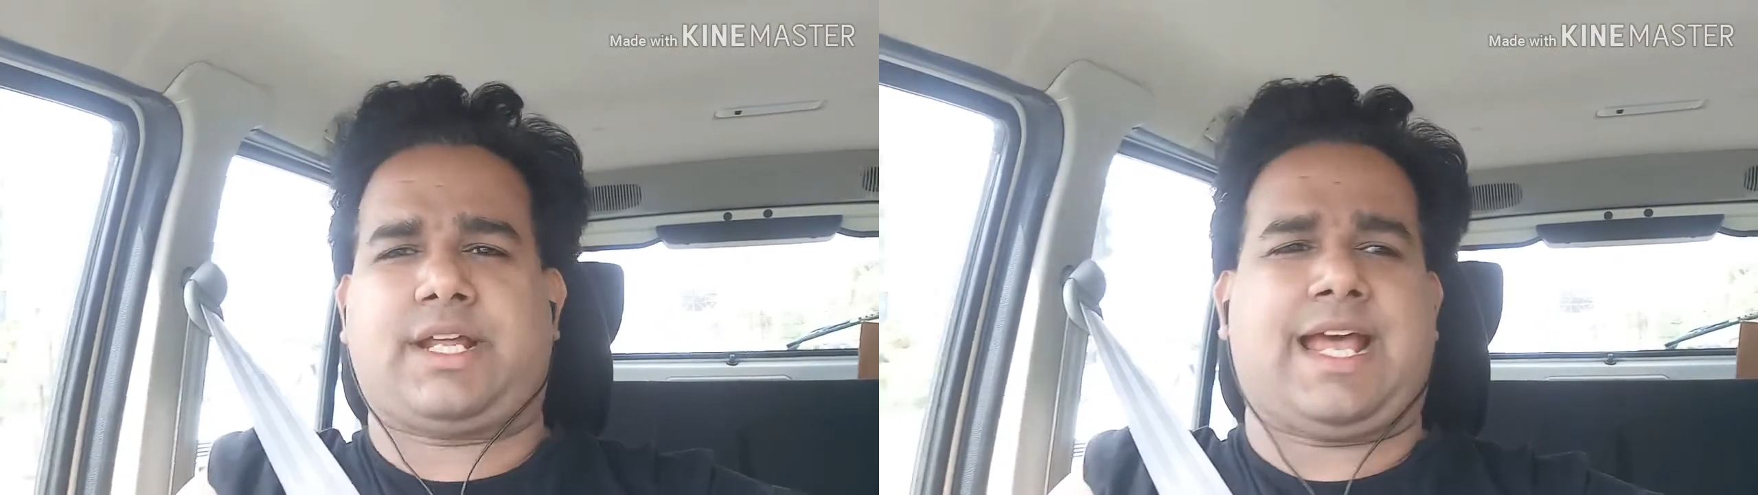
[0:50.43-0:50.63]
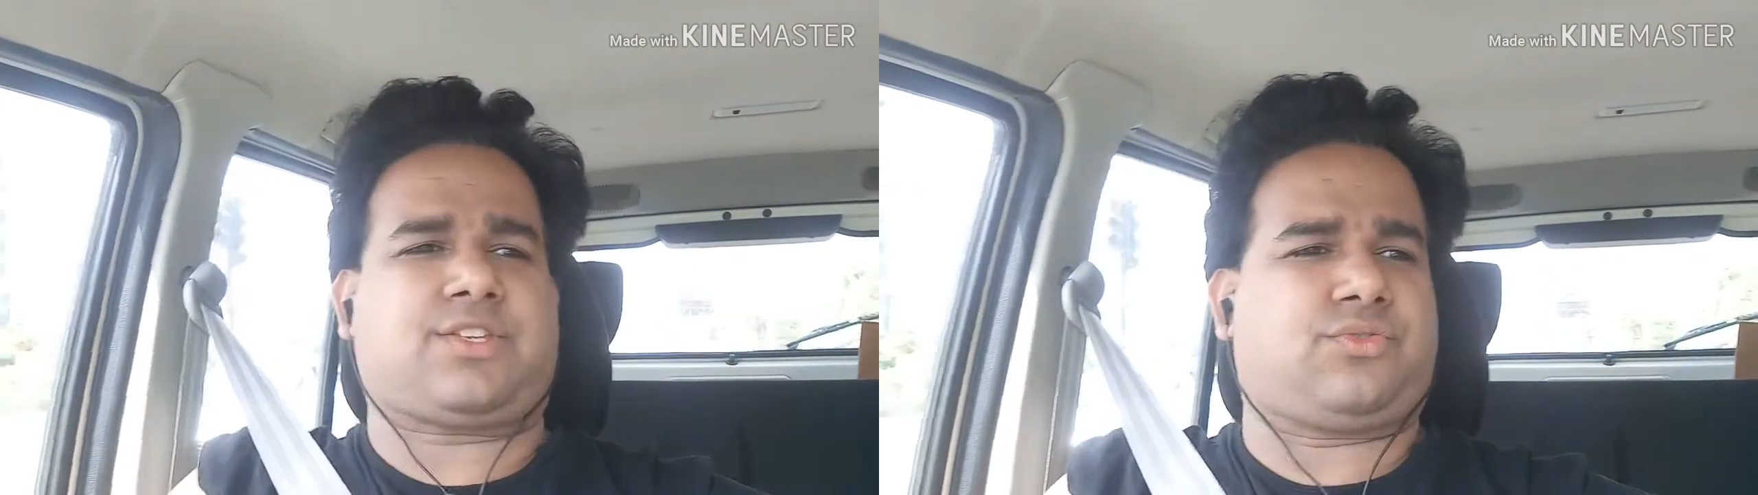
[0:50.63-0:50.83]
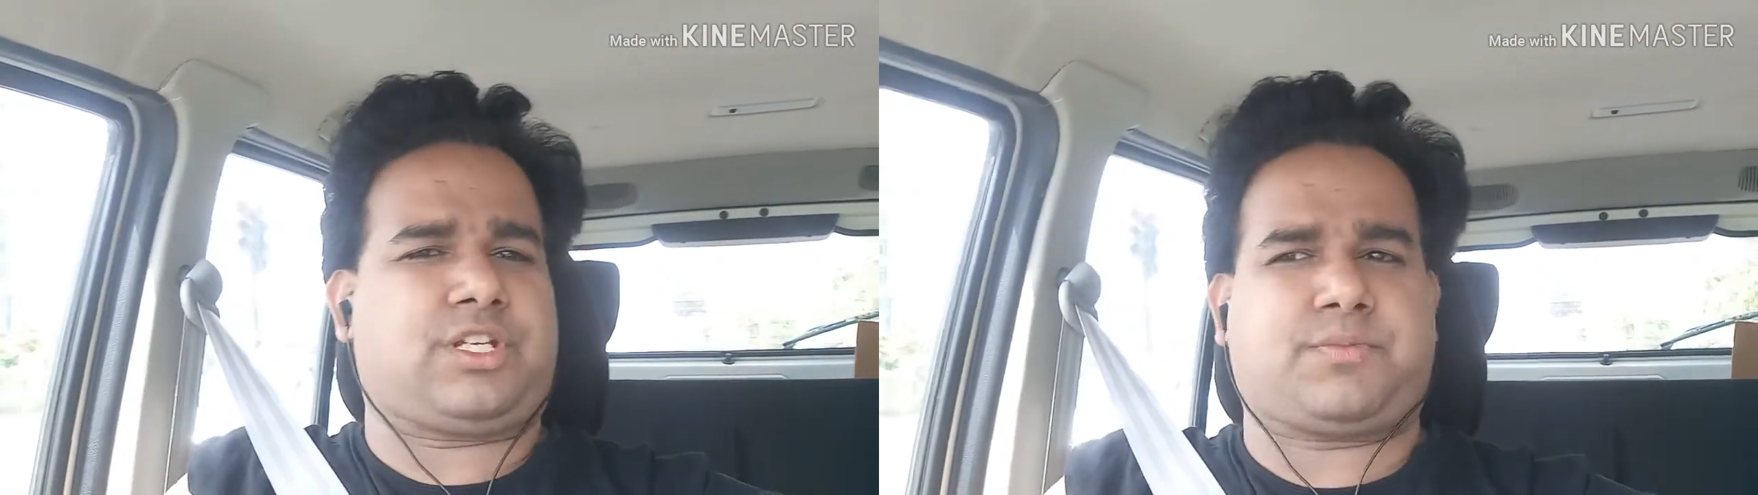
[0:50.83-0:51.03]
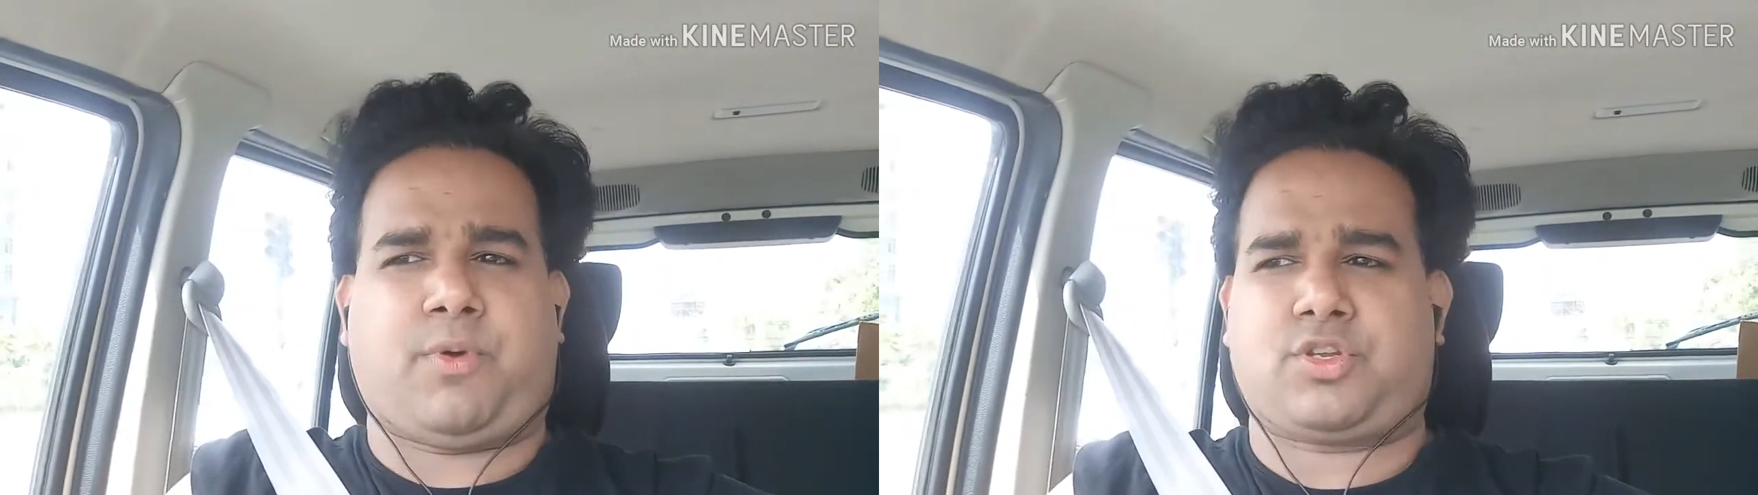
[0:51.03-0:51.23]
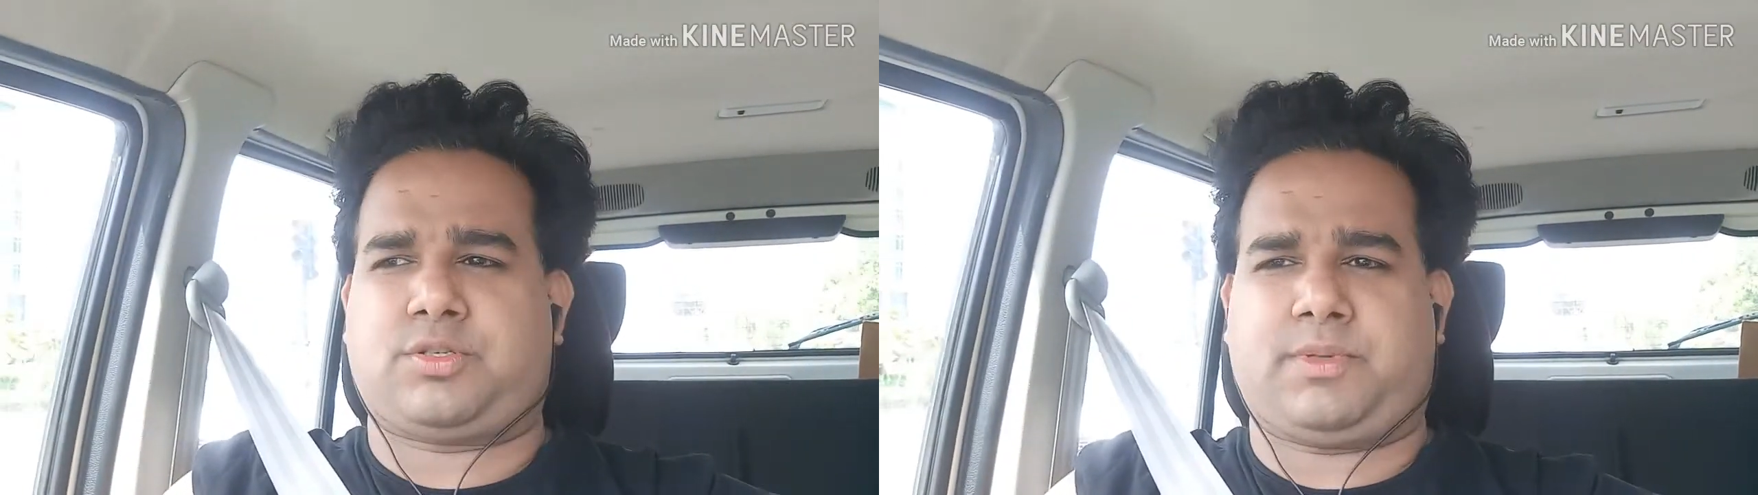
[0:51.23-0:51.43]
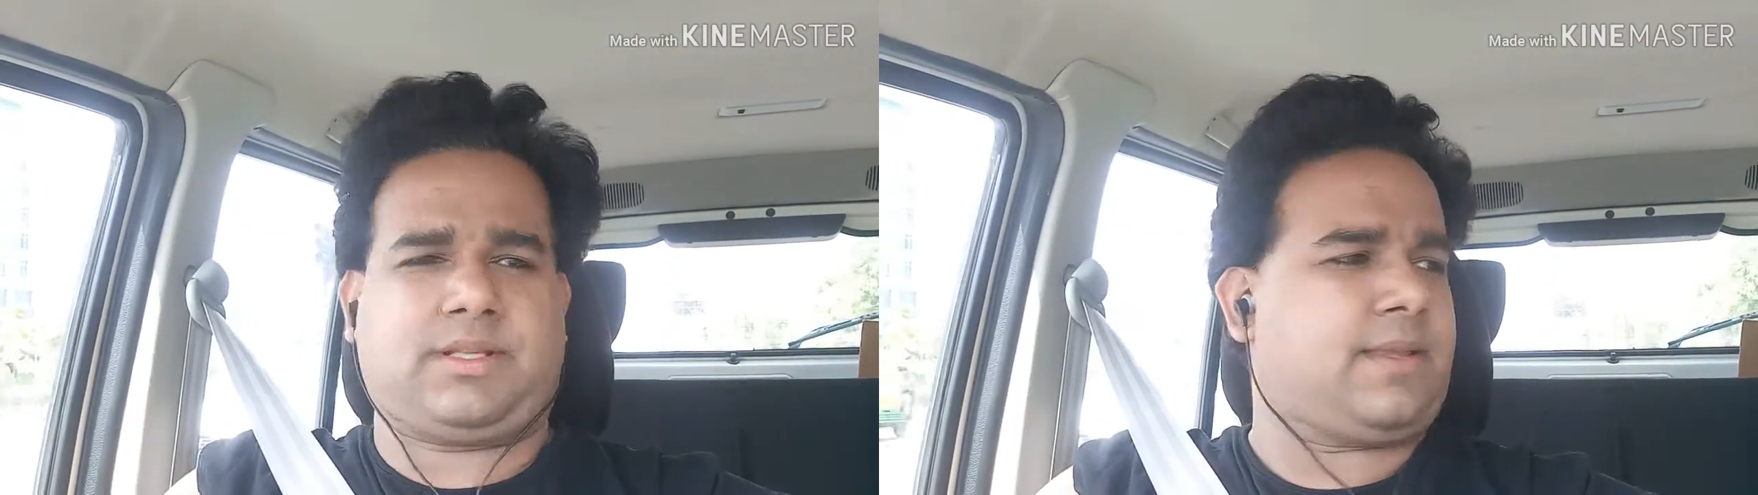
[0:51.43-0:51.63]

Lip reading: as soon as possible.